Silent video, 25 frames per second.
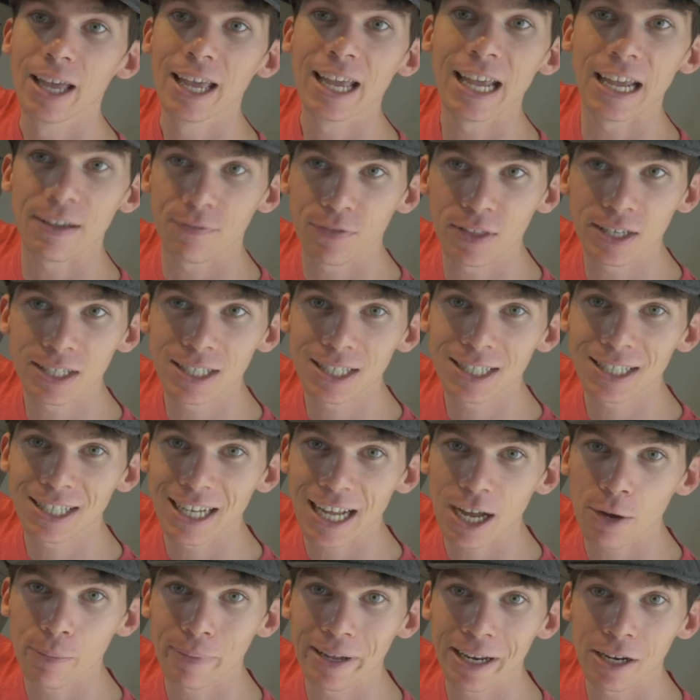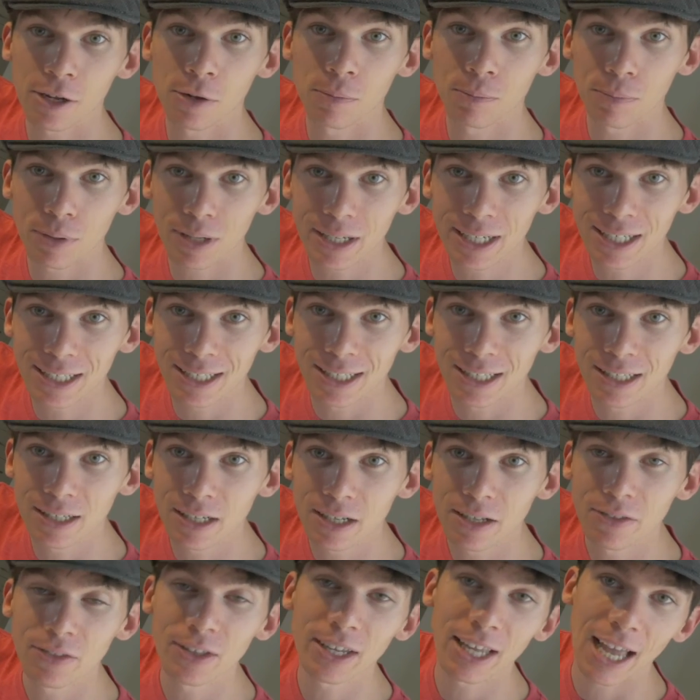If this has now been completed,
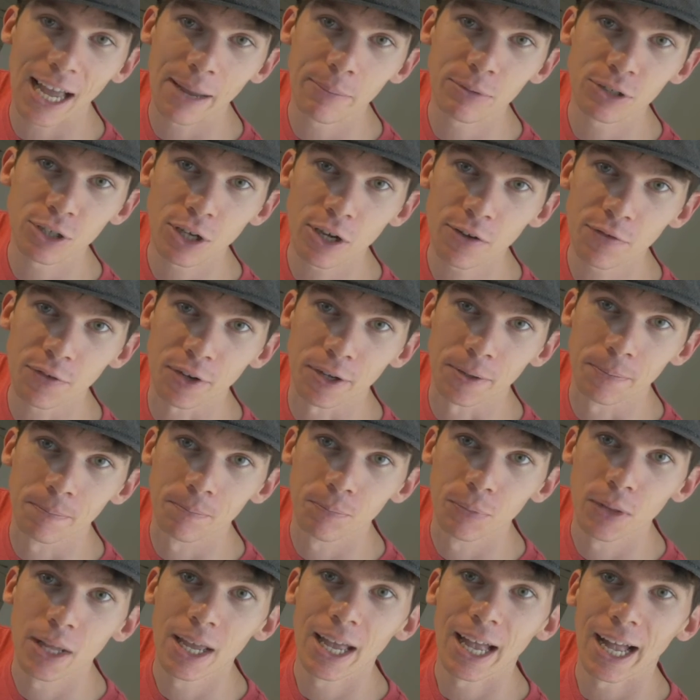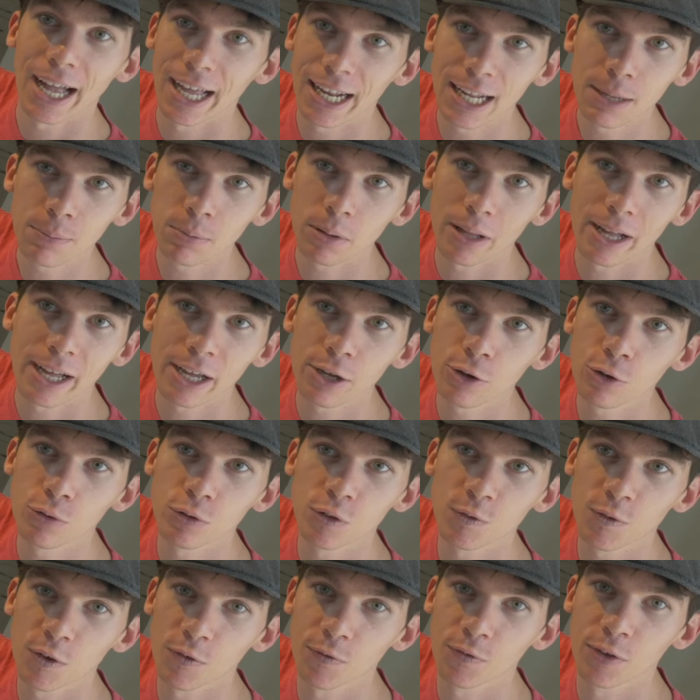the game is over. Any player who
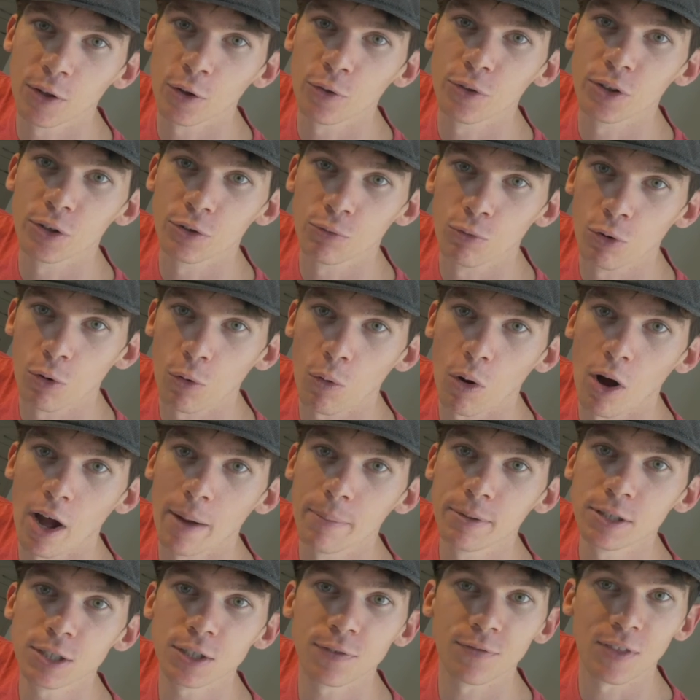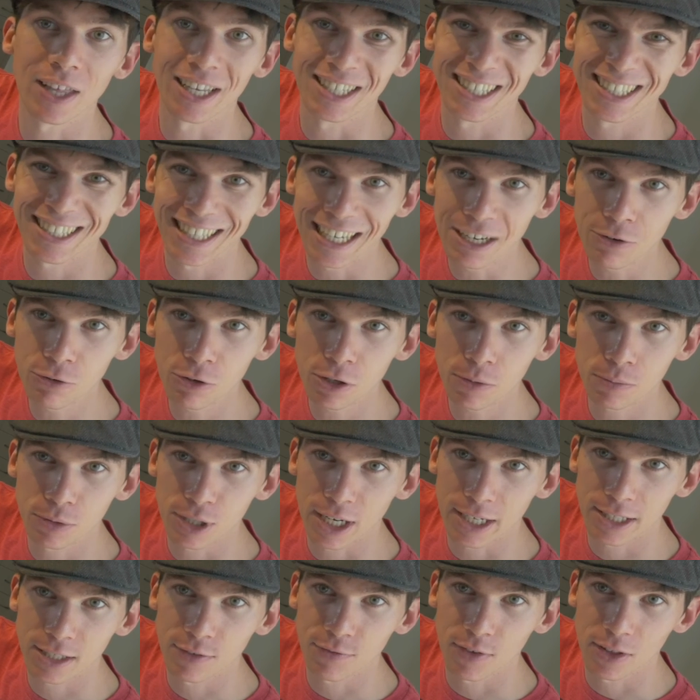has fulfilled the requirements of their secret
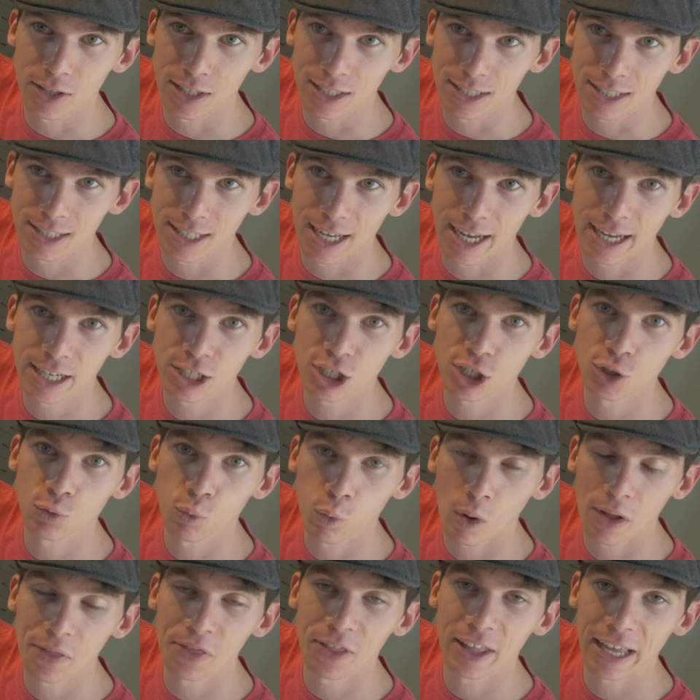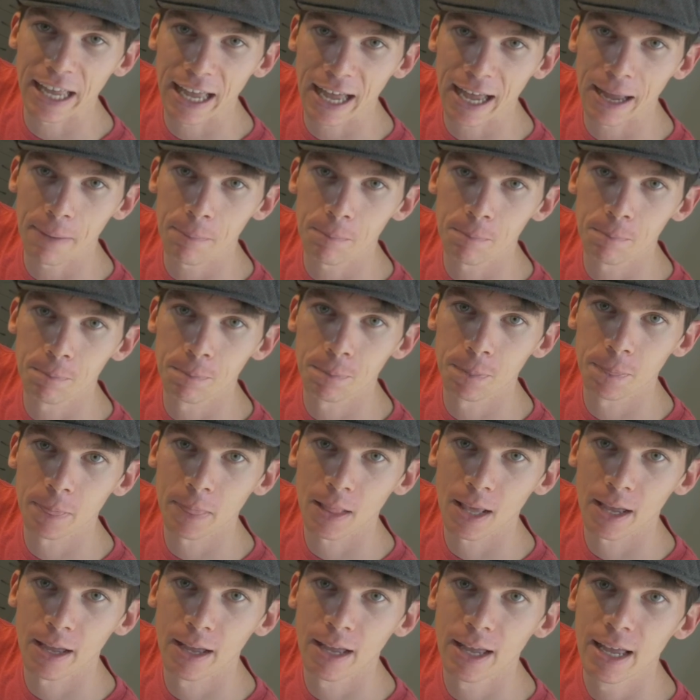objective at this stage has won the game.
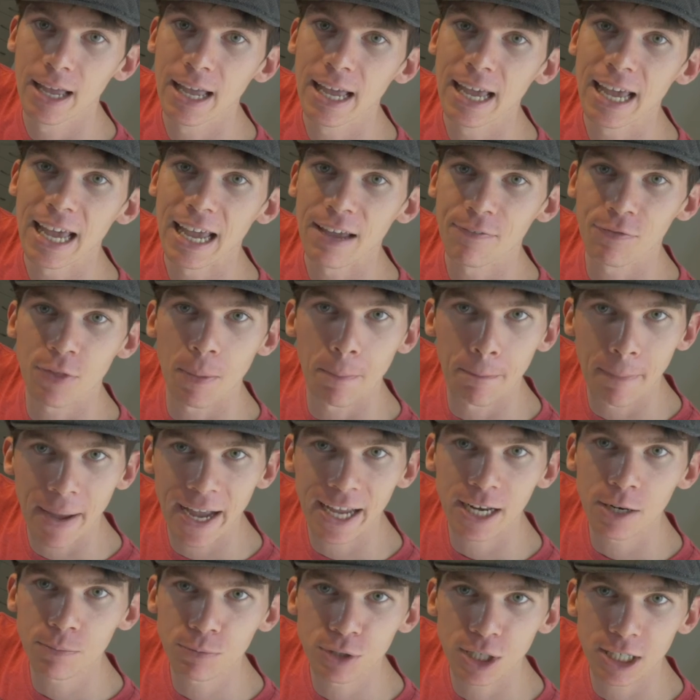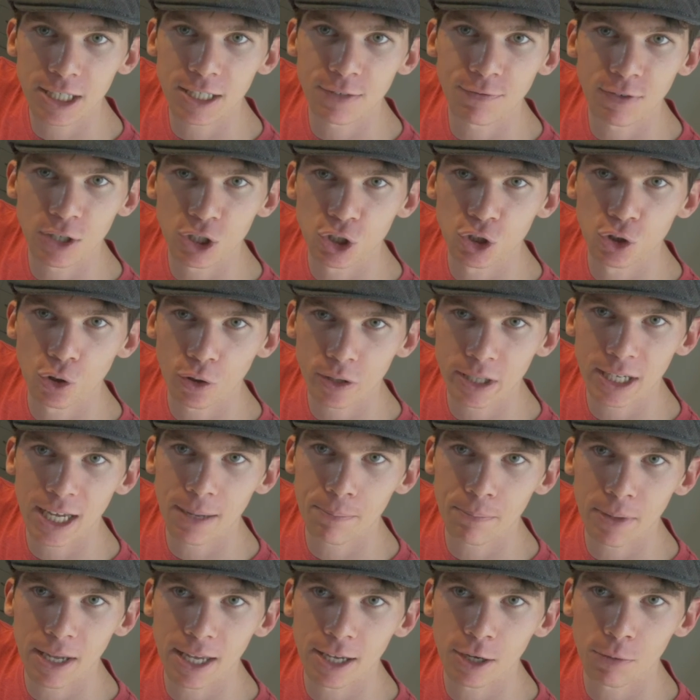If the main objective has not
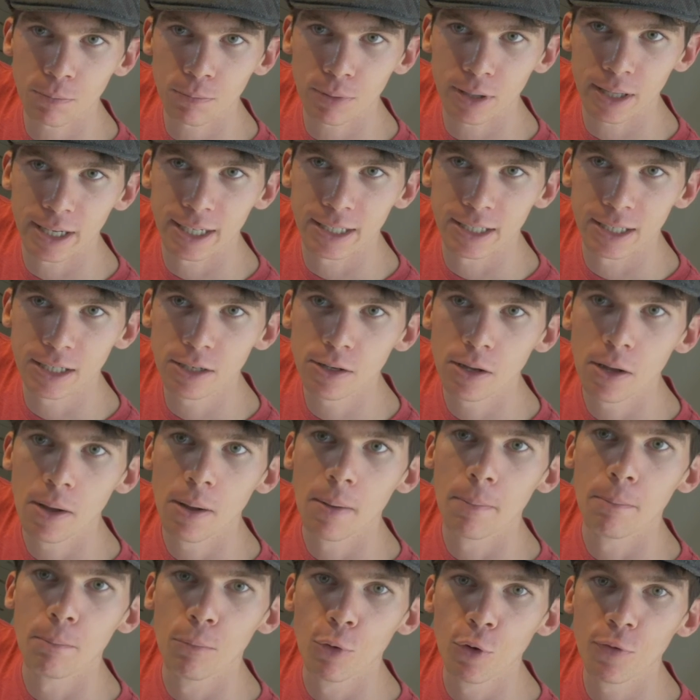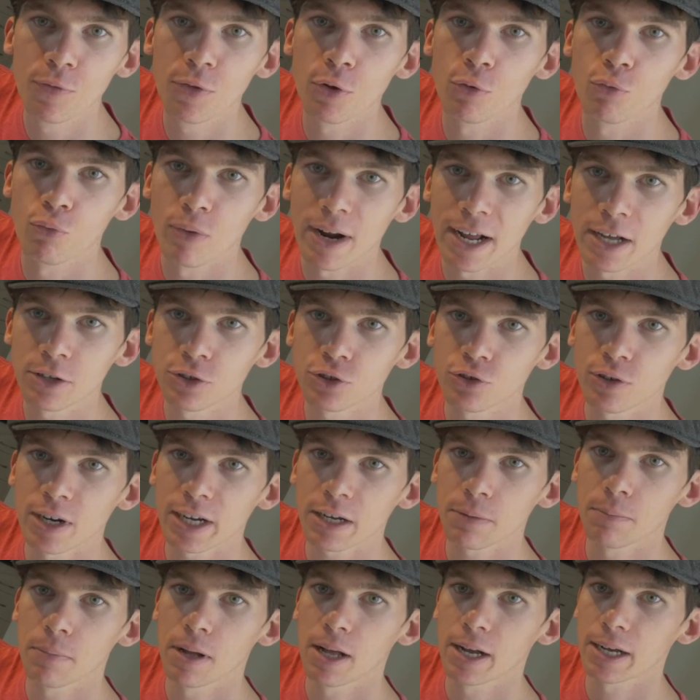yet been completed, move the round
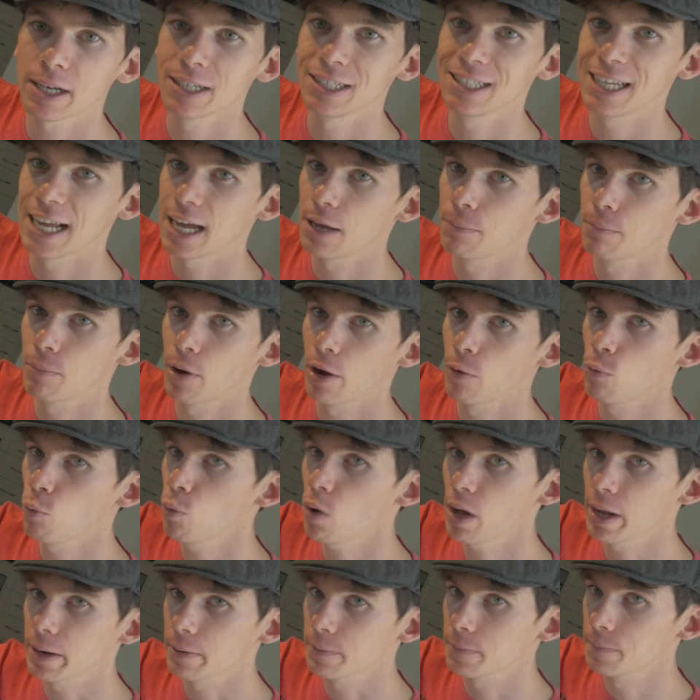track marker down by 1.